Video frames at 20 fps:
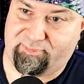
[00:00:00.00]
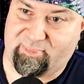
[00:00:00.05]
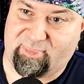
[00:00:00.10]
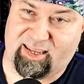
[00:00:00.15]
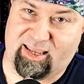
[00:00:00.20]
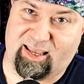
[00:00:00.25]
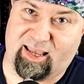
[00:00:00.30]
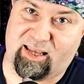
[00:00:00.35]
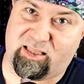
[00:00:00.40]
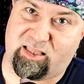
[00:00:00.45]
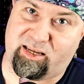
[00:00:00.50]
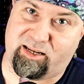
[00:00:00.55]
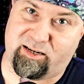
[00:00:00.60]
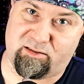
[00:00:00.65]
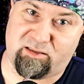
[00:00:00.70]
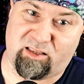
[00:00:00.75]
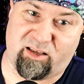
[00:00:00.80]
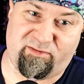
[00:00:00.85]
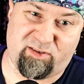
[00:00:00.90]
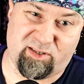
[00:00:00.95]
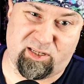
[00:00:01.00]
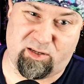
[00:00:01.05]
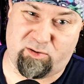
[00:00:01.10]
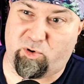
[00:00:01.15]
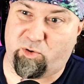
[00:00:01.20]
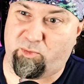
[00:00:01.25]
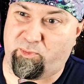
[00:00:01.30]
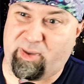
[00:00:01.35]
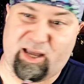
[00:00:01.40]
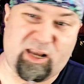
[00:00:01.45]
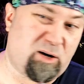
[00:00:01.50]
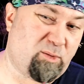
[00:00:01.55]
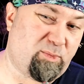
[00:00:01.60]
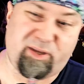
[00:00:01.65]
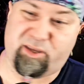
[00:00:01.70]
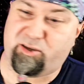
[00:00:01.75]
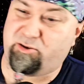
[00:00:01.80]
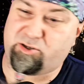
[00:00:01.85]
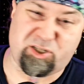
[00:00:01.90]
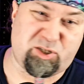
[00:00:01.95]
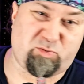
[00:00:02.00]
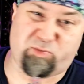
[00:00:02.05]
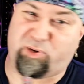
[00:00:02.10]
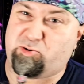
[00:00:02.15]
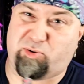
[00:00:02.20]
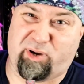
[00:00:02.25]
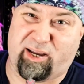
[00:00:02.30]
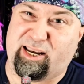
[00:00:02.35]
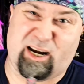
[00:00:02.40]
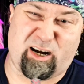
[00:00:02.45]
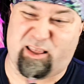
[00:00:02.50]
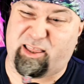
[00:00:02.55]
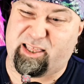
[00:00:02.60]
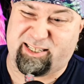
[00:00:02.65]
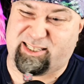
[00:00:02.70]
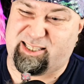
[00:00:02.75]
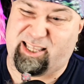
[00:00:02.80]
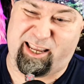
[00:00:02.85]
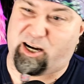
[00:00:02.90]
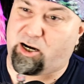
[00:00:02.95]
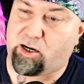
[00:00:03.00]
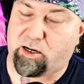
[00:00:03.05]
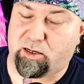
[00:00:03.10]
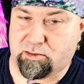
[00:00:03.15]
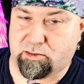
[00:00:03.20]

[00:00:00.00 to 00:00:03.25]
At later levels, it won't matter, but you just retrain out of this later.